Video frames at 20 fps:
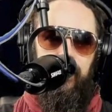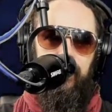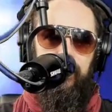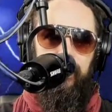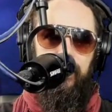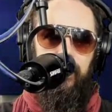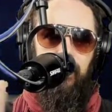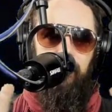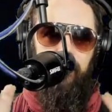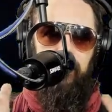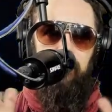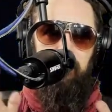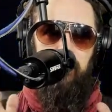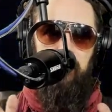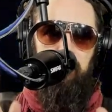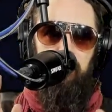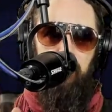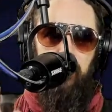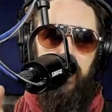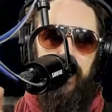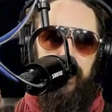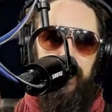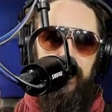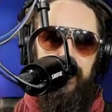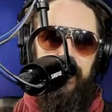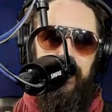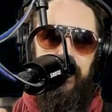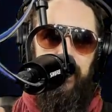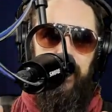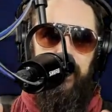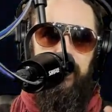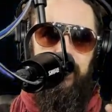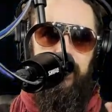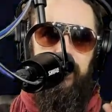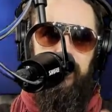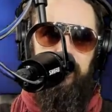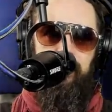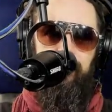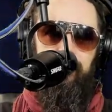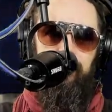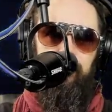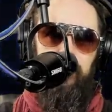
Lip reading: could come into my brain and I could just